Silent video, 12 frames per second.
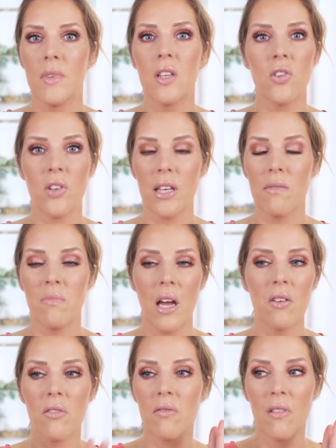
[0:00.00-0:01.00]
Seriously,
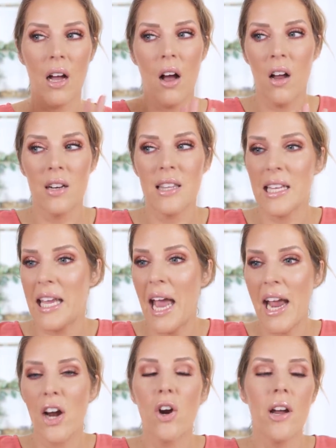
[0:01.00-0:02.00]
I don't honestly
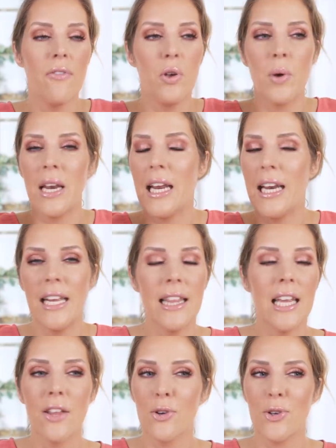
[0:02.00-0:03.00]
care if you get any of
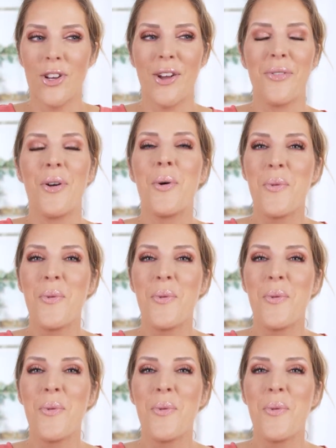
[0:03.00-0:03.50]
the other stuff.